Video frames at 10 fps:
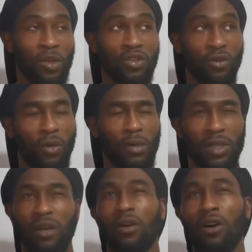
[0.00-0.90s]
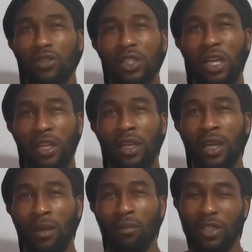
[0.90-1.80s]
So I was like, oh, say
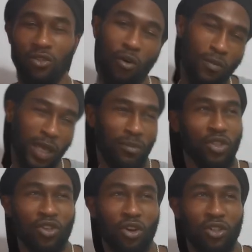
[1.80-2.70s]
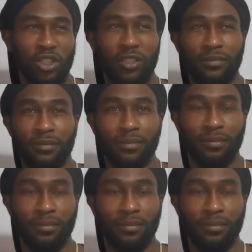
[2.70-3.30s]
my scope cam's charging,